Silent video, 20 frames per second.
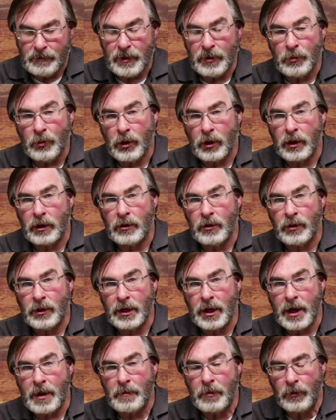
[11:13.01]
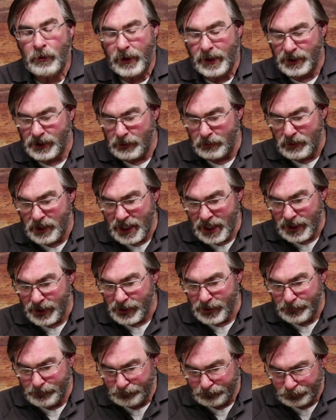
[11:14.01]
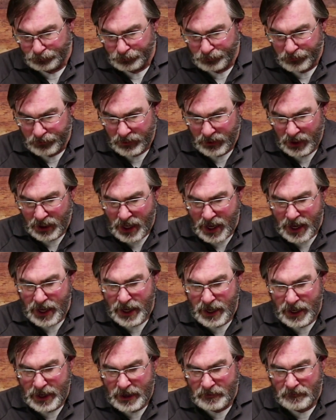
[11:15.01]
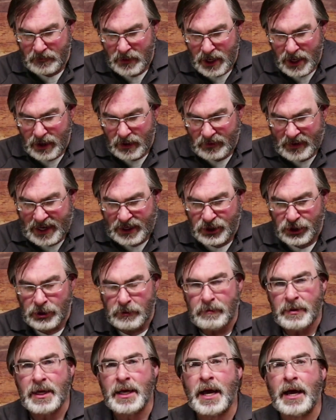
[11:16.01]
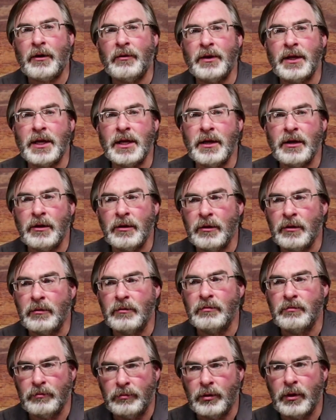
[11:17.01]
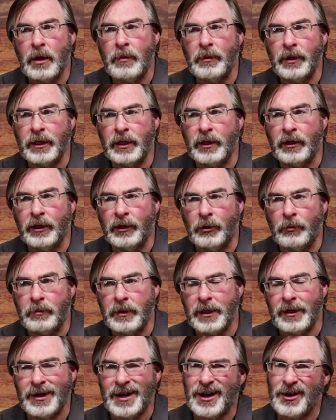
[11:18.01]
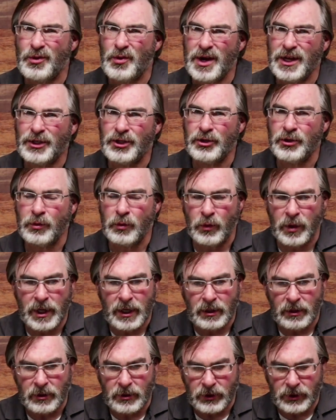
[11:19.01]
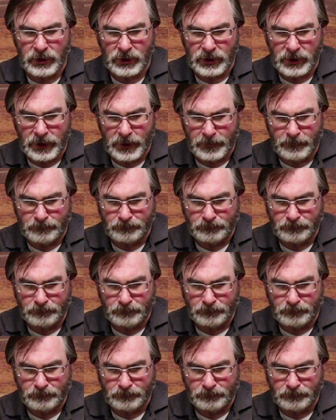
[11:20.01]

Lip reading: been working on a couple recipes, and that should be out here probably in a little bit. Not quite sure when, because